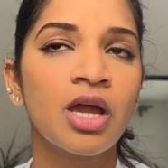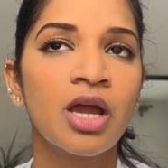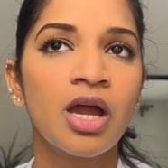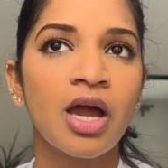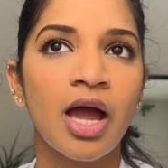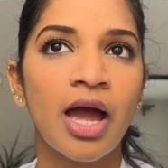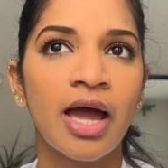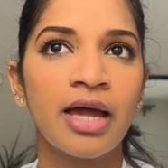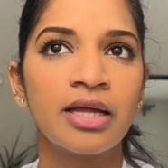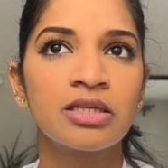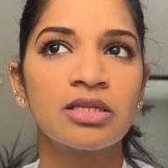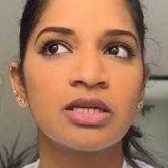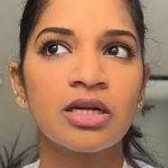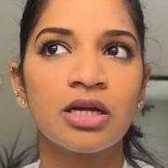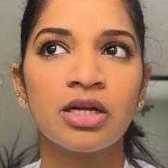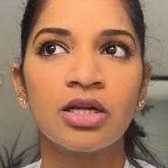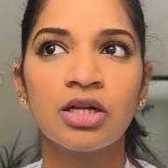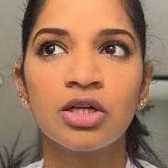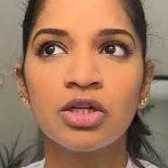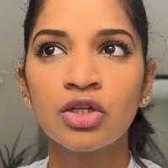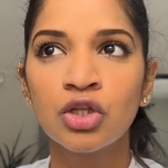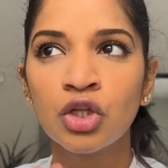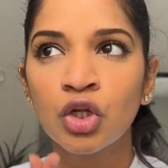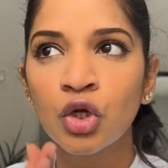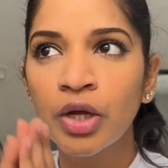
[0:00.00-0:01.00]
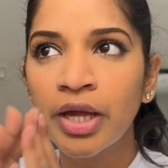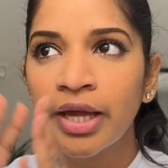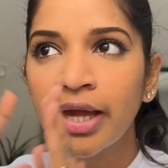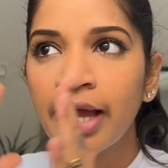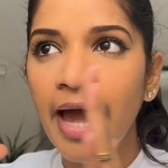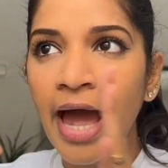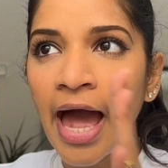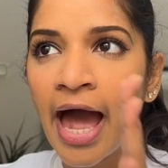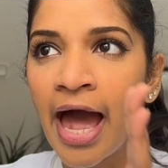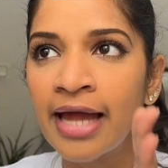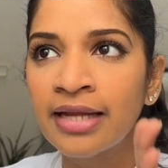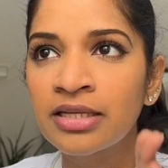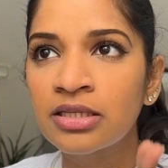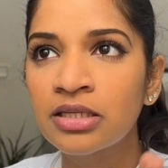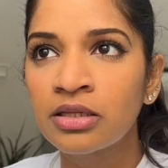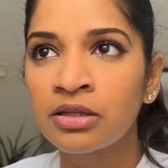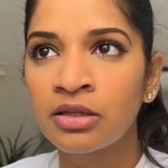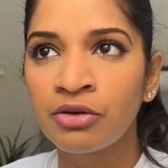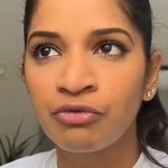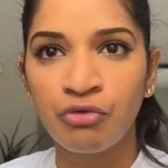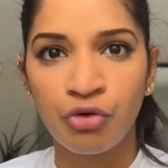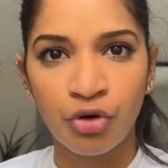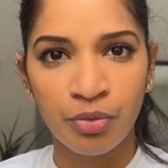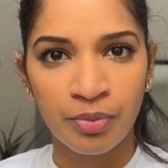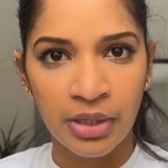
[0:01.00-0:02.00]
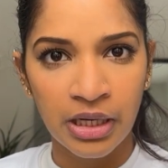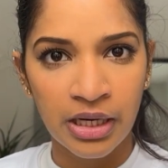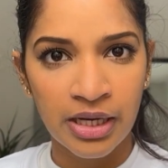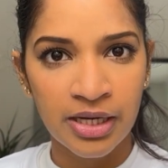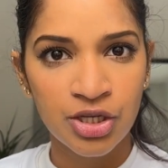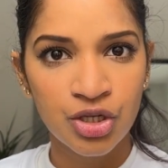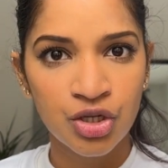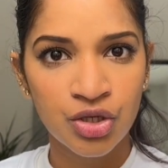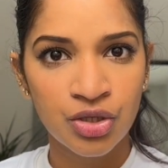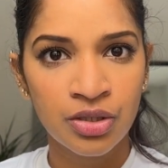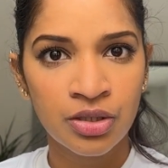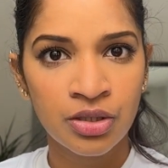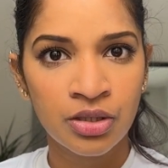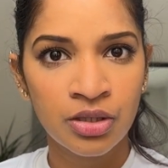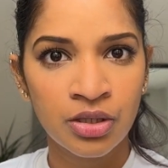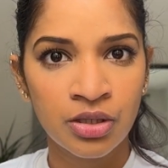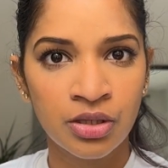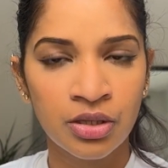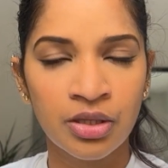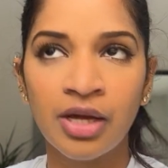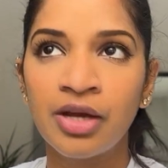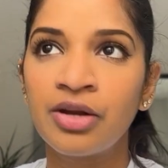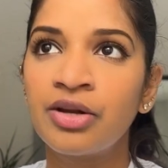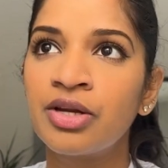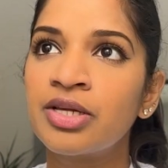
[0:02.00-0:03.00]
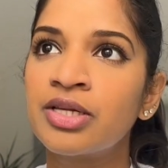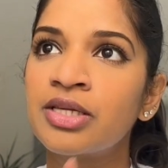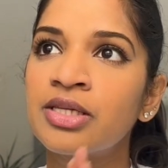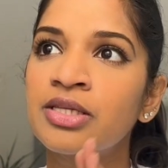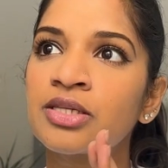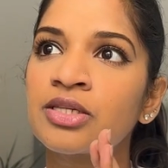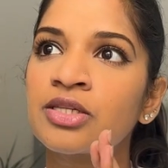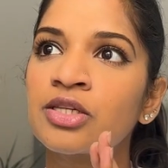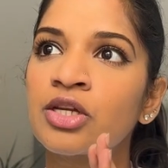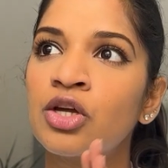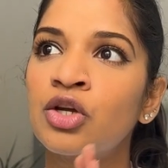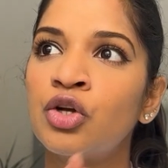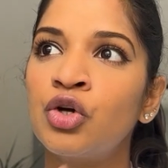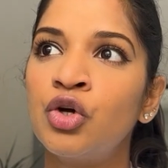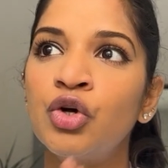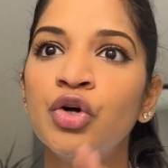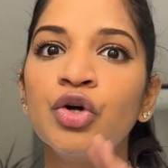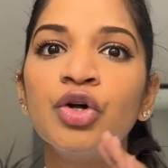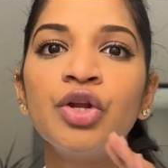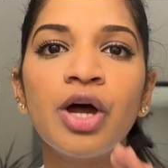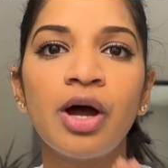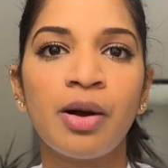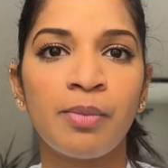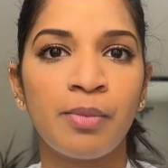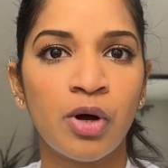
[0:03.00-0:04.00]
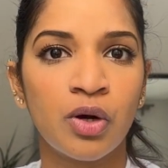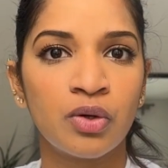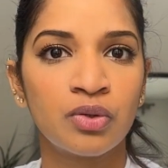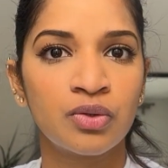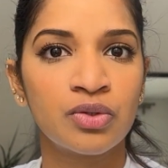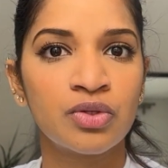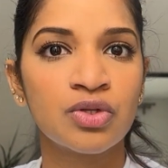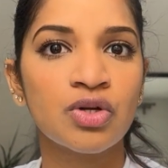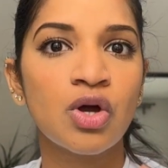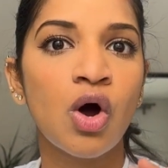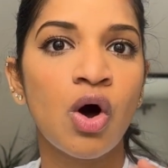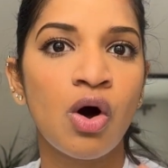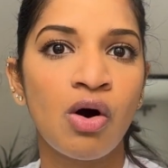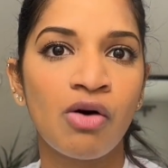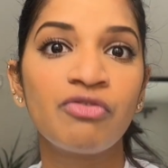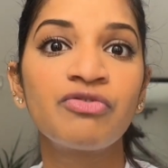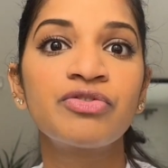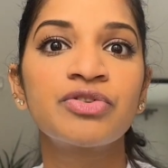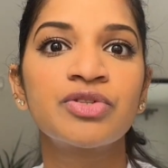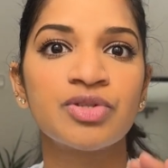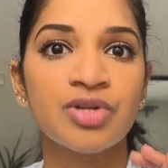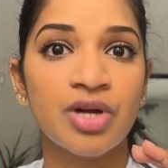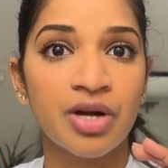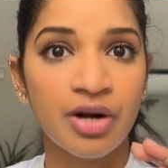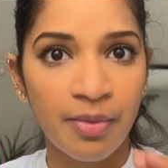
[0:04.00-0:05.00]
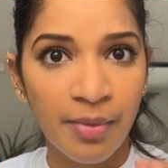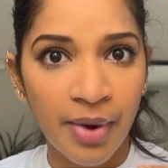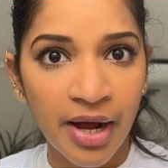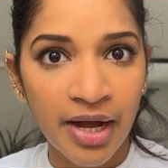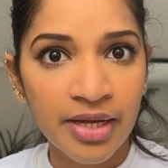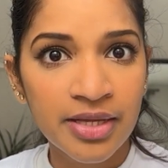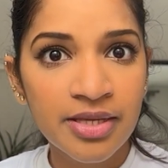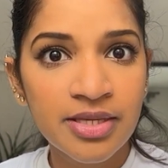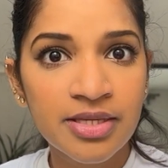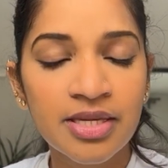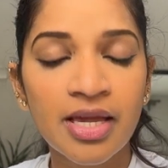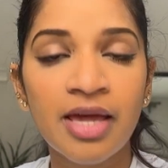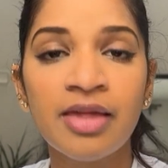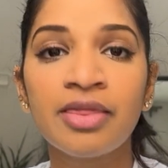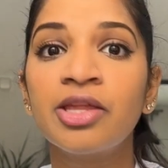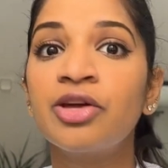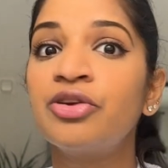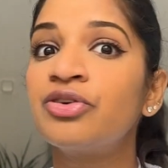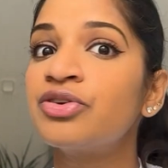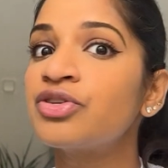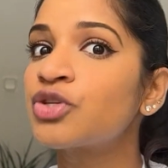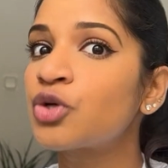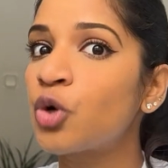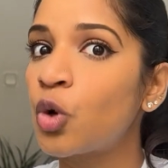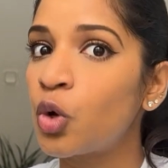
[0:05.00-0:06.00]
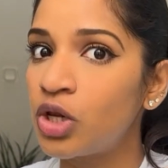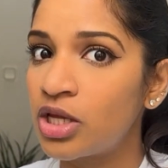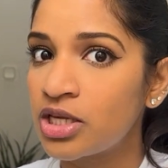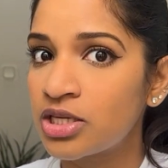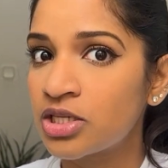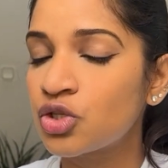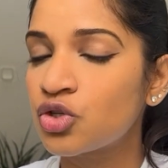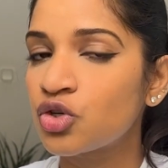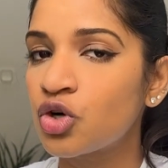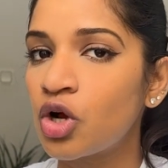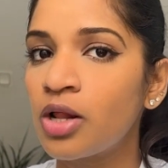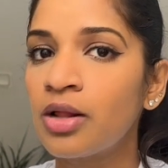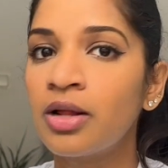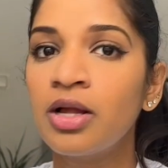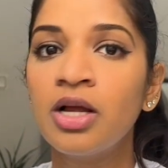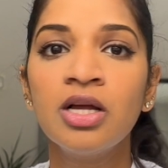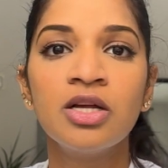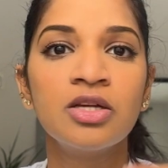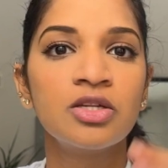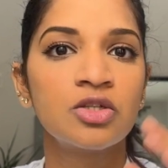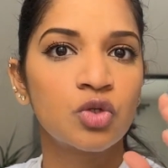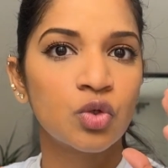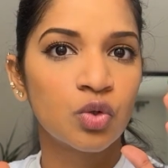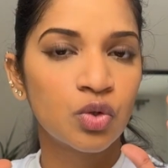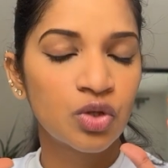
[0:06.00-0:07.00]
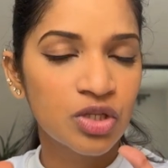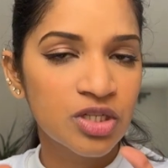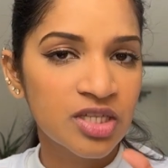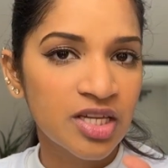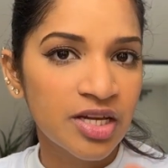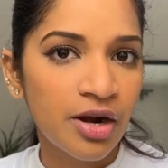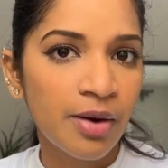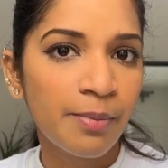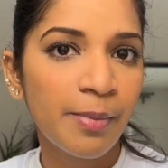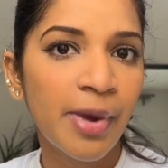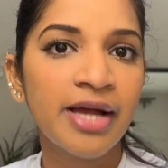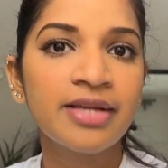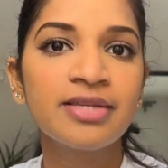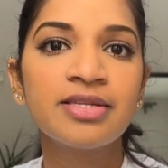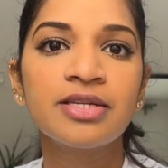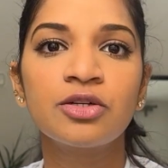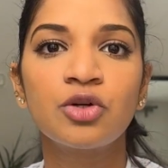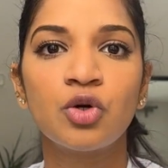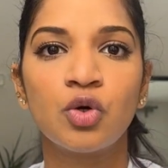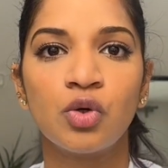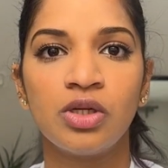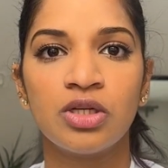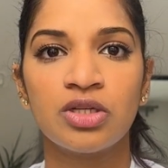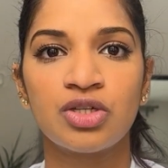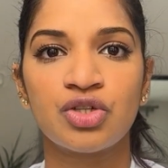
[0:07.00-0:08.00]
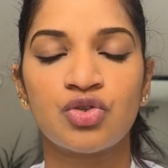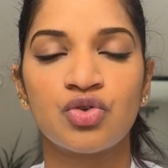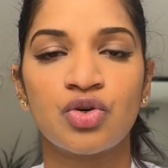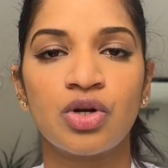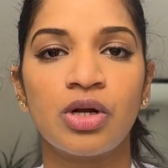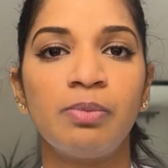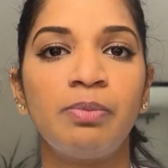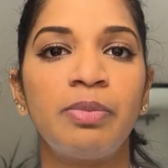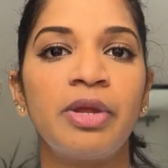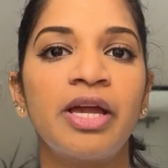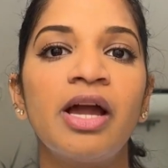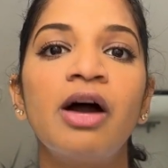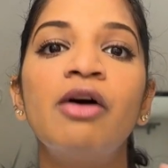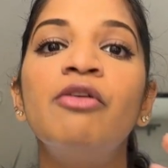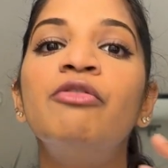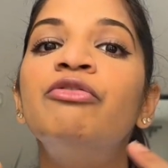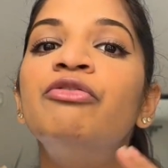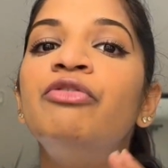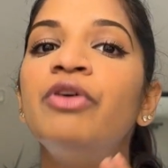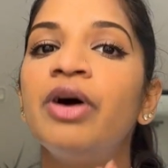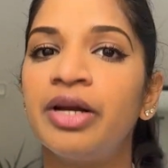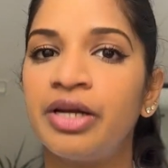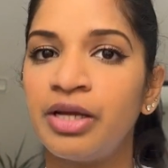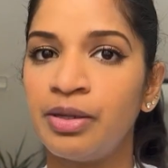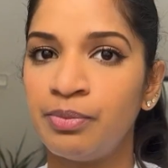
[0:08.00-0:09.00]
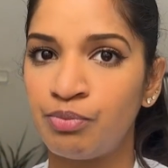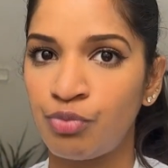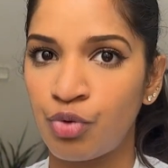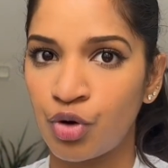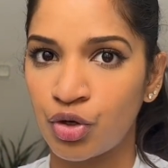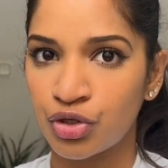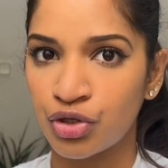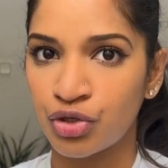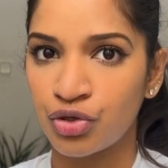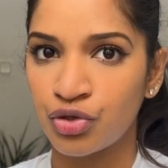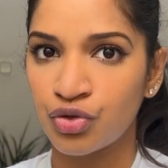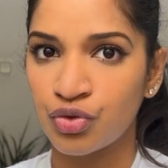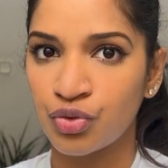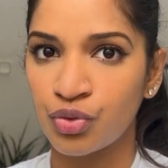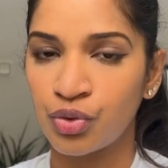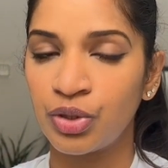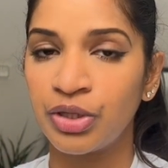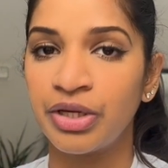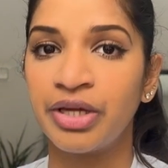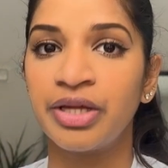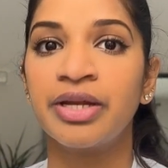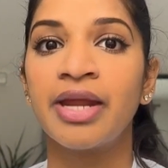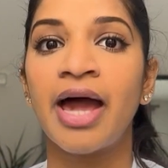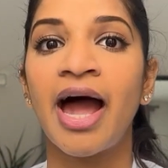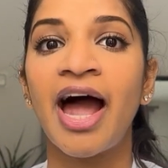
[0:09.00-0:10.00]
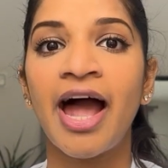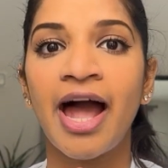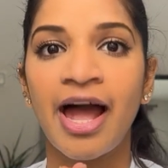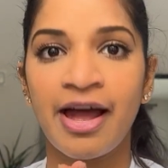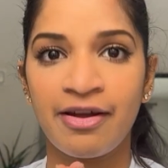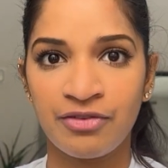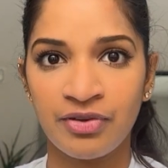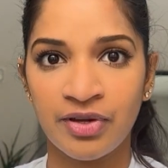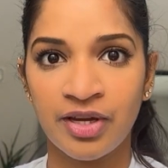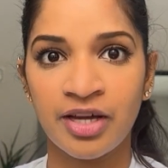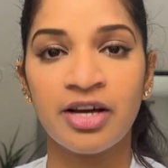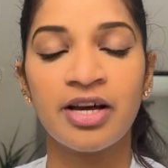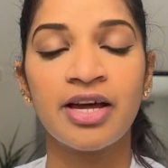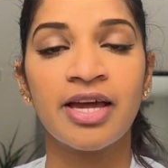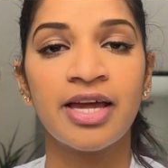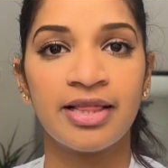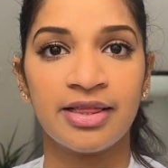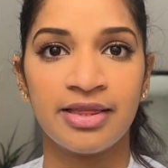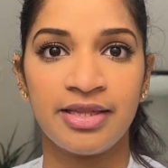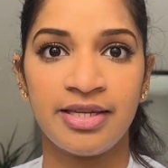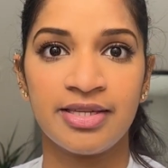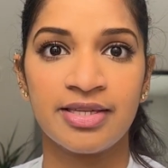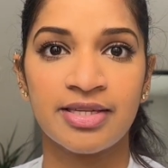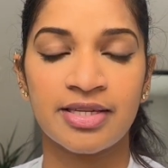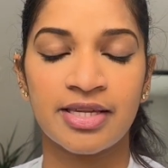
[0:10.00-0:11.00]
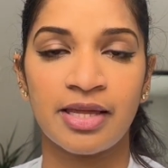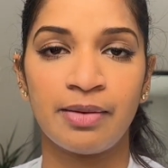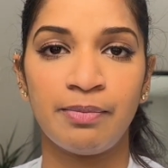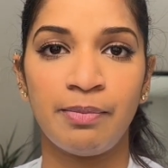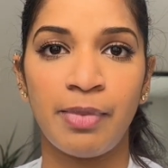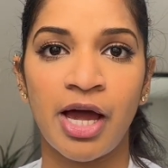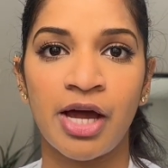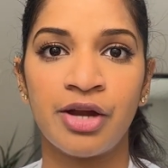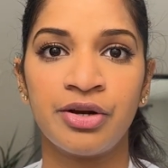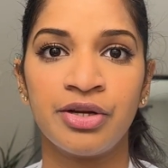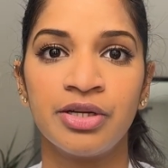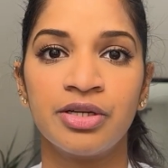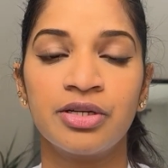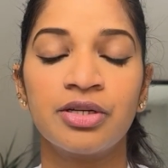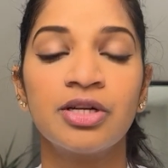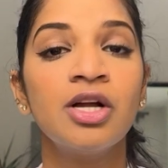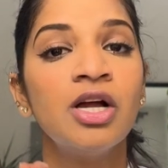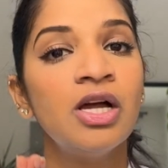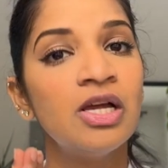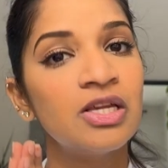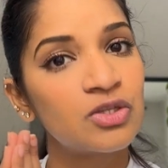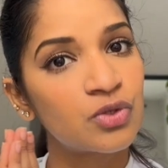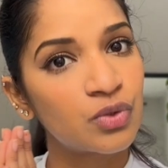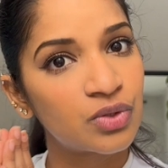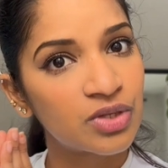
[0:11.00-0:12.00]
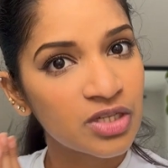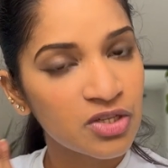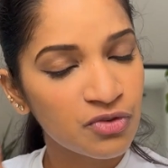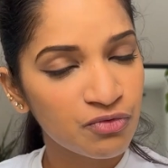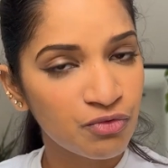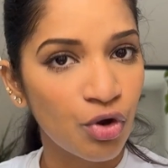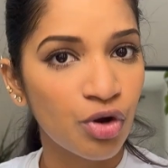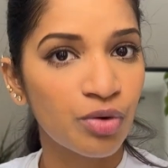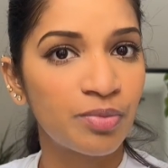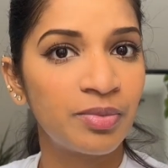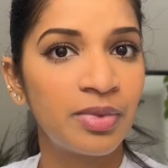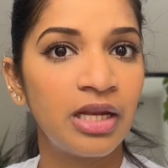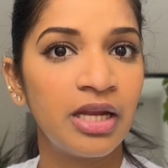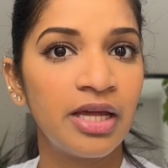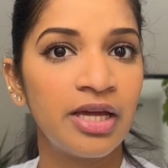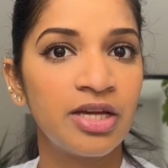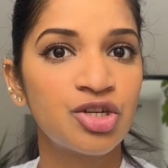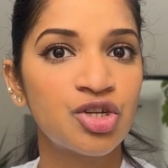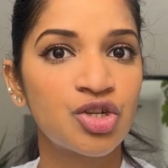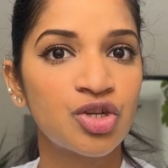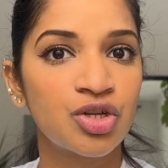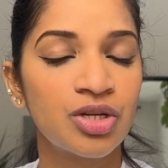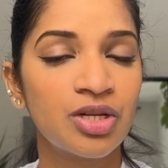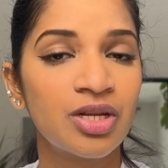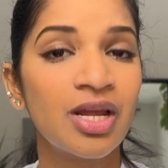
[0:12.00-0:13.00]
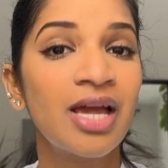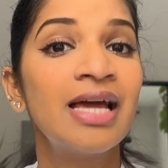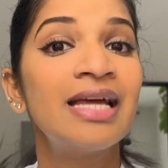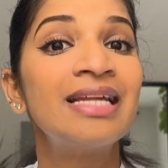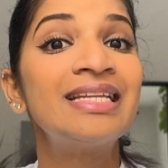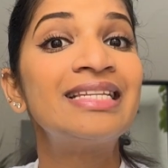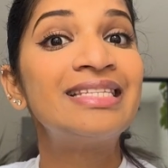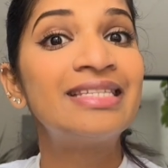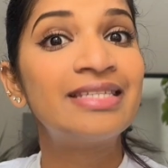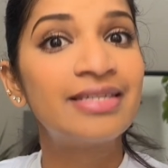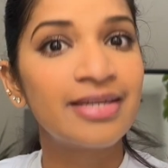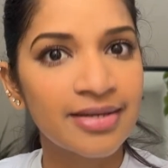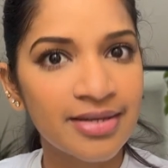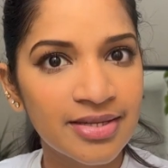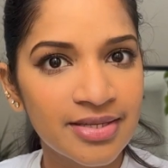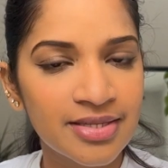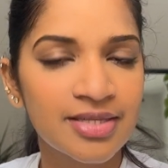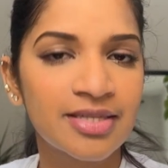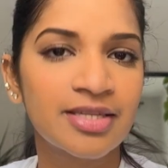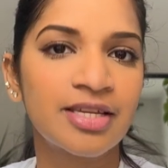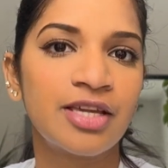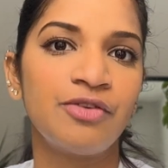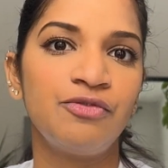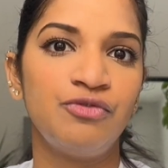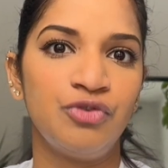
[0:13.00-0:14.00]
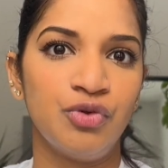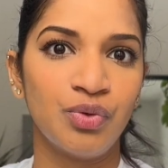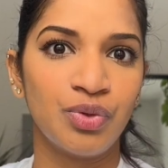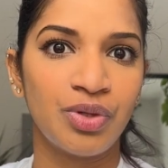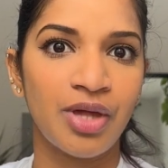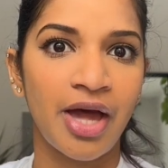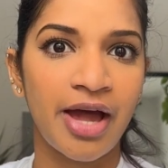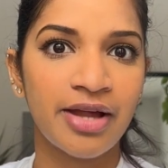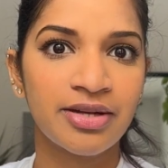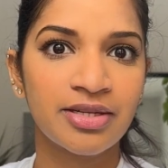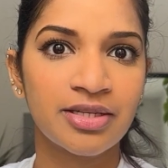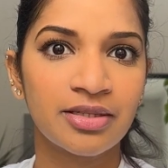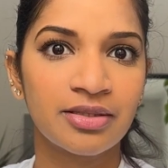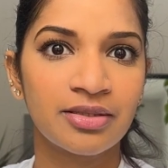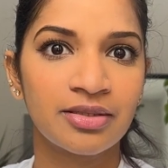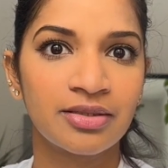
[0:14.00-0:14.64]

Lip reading: And looking at the formulation, there is a good amount of ceramides and there is cholesterol. So ceramides and cholesterol play a very important role in having a healthy skin barrier. So this formulation does give you that.